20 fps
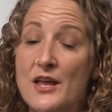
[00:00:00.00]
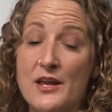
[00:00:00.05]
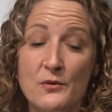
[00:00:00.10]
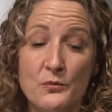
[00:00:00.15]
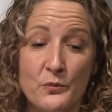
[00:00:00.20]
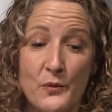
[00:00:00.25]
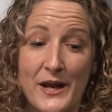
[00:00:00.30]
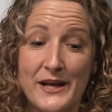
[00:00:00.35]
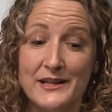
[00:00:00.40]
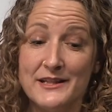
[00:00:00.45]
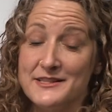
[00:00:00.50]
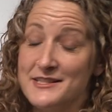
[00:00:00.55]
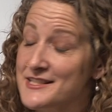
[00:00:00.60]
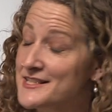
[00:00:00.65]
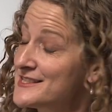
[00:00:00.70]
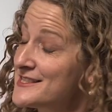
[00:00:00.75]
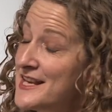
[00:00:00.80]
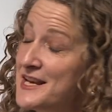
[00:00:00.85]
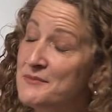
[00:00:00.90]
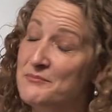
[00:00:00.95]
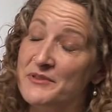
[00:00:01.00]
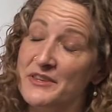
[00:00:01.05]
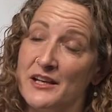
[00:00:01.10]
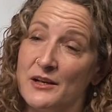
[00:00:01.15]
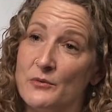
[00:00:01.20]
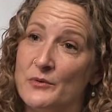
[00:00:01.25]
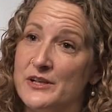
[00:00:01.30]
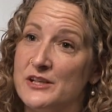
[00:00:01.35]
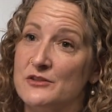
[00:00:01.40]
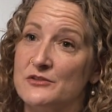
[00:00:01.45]
When it's the same
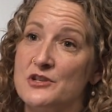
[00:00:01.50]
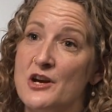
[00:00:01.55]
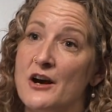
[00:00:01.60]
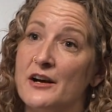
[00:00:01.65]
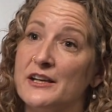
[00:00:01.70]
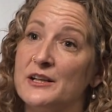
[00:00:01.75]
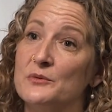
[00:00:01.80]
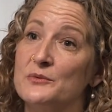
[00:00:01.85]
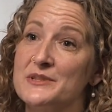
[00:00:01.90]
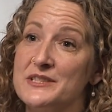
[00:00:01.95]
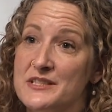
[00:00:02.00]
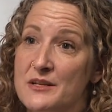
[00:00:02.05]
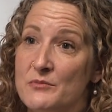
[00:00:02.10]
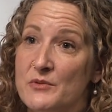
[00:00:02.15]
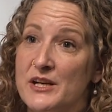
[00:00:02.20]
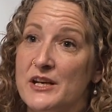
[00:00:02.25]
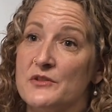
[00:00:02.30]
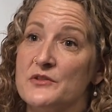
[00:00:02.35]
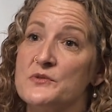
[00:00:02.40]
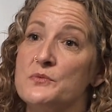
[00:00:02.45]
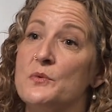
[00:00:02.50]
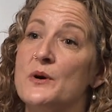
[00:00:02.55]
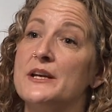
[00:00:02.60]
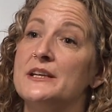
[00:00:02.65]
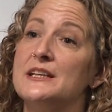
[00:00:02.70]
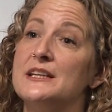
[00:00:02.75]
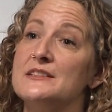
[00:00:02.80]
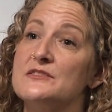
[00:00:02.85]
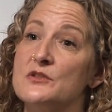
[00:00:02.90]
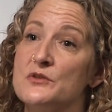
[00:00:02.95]
thing when you're talking with someone else. What
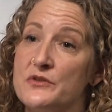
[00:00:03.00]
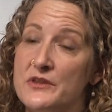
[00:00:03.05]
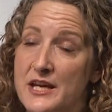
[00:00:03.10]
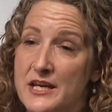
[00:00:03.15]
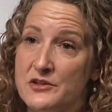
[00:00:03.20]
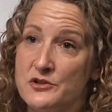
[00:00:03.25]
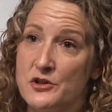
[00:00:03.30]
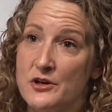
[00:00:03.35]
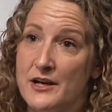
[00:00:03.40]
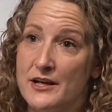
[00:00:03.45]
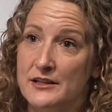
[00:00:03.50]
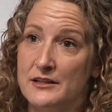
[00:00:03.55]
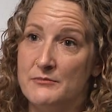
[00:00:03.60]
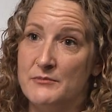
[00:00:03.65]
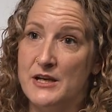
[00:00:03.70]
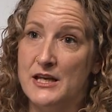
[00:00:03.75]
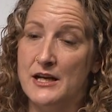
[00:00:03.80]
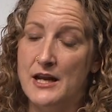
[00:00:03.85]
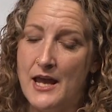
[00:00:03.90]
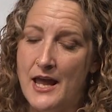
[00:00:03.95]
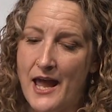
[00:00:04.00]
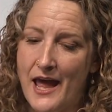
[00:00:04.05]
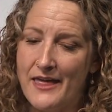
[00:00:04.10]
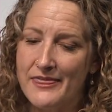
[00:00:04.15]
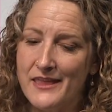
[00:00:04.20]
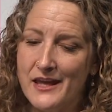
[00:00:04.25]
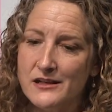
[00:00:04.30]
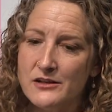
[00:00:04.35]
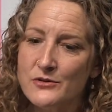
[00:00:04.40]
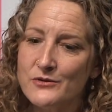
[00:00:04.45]
needs are they trying to meet?
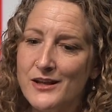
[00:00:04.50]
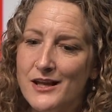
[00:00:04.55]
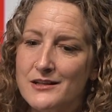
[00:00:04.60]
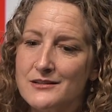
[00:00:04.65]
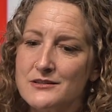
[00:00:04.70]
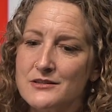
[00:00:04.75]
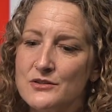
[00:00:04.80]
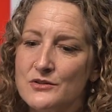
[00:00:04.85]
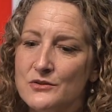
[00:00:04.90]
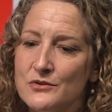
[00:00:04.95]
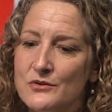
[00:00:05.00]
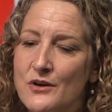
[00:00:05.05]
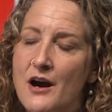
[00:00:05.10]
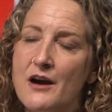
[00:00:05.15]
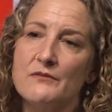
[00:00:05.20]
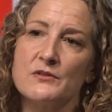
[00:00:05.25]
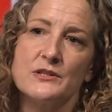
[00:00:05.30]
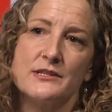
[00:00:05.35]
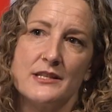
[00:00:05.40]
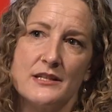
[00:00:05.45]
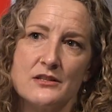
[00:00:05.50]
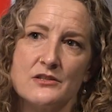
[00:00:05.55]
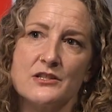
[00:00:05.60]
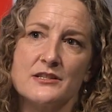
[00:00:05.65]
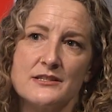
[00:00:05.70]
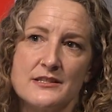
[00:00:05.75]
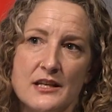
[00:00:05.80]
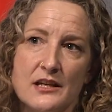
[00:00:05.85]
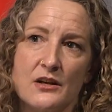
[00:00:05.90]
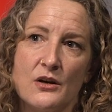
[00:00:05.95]
And then you get to
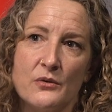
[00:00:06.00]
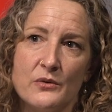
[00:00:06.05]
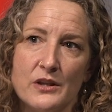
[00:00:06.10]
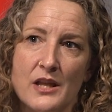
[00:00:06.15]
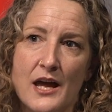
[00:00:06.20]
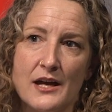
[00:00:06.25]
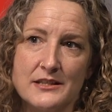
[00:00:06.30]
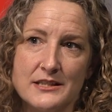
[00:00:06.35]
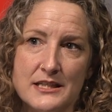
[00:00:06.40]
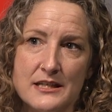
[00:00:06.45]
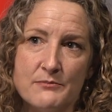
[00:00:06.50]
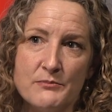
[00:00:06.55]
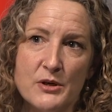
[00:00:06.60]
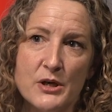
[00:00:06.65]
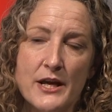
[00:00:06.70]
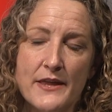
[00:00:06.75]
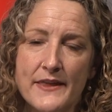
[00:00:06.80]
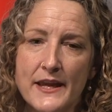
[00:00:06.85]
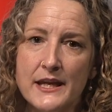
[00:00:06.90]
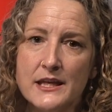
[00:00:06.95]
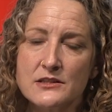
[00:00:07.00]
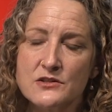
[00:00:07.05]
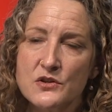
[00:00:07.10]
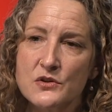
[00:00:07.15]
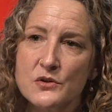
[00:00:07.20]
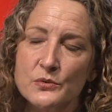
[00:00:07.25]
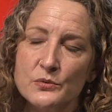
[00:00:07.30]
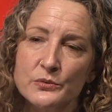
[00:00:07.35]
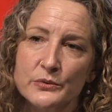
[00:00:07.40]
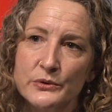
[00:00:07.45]
conversations that go a lot deeper and they get to
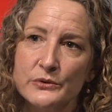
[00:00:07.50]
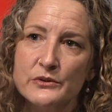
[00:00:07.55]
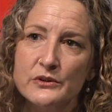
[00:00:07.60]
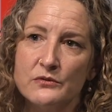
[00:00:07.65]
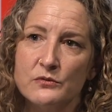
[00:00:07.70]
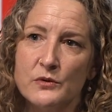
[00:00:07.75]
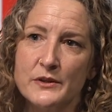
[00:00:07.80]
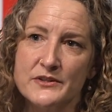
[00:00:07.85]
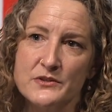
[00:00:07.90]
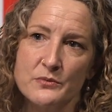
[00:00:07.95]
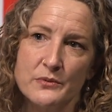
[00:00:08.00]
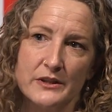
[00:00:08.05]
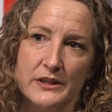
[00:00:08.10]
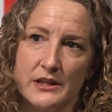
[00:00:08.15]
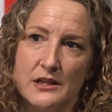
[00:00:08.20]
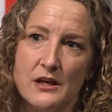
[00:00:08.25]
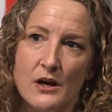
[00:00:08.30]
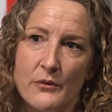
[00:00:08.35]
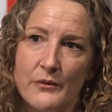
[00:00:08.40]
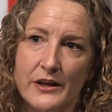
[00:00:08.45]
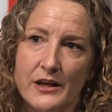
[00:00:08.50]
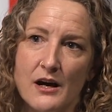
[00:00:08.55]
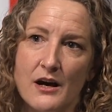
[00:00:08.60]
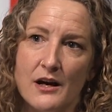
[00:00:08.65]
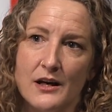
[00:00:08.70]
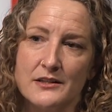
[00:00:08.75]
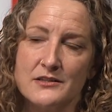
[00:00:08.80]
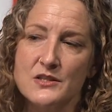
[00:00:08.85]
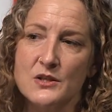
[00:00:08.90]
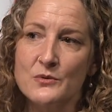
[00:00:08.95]
the root of what's really going
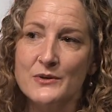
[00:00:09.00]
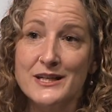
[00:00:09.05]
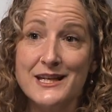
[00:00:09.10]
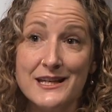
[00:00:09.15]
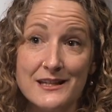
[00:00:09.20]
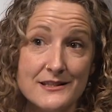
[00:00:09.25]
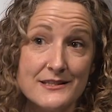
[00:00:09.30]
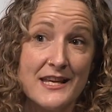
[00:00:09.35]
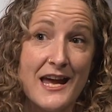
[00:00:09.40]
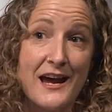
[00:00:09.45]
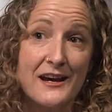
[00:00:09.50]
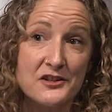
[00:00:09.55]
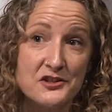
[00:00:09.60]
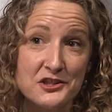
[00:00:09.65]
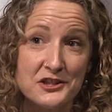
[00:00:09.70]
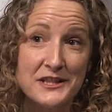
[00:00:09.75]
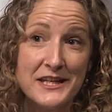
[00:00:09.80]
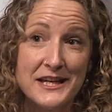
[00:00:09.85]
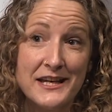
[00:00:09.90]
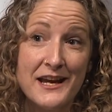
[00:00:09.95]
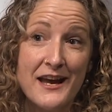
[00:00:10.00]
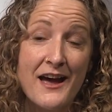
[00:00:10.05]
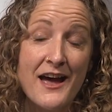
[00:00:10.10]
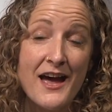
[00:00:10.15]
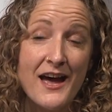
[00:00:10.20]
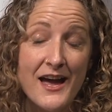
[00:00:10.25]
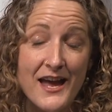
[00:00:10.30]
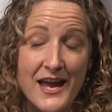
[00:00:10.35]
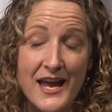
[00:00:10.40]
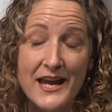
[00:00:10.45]
on. So it is actually
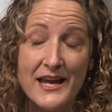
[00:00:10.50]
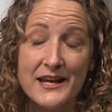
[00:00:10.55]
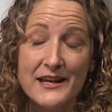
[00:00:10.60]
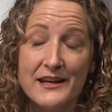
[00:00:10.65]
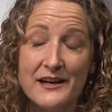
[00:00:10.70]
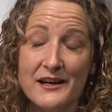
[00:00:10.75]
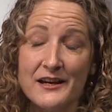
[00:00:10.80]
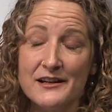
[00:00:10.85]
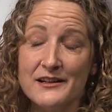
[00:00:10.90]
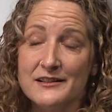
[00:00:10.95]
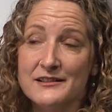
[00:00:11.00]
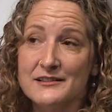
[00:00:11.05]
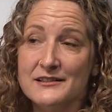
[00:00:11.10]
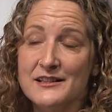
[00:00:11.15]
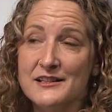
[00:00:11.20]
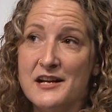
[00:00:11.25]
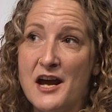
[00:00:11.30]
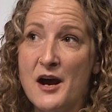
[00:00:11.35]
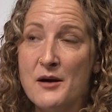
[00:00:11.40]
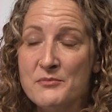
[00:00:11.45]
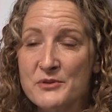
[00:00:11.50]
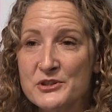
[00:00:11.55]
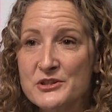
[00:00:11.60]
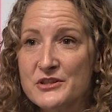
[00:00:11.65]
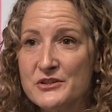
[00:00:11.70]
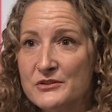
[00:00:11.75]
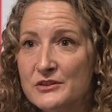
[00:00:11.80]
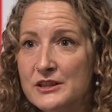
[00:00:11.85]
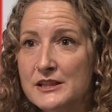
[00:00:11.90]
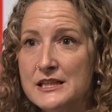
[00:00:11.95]
an
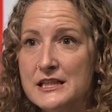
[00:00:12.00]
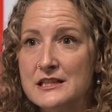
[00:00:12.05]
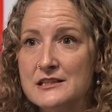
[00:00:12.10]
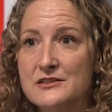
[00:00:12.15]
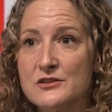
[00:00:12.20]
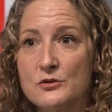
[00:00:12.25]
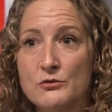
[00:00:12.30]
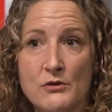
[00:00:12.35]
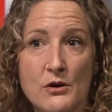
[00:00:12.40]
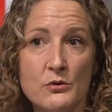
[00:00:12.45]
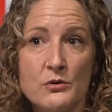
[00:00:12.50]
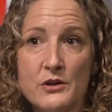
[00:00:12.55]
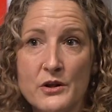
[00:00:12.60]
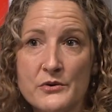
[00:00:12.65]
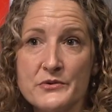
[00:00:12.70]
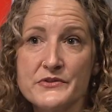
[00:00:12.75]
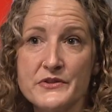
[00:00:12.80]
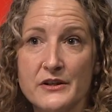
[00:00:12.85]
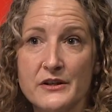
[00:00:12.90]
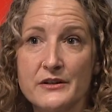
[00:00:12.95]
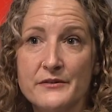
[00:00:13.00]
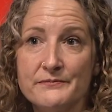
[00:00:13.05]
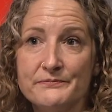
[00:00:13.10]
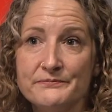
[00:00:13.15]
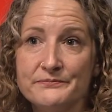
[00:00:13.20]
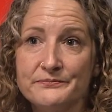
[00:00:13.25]
opportunity to grow closer.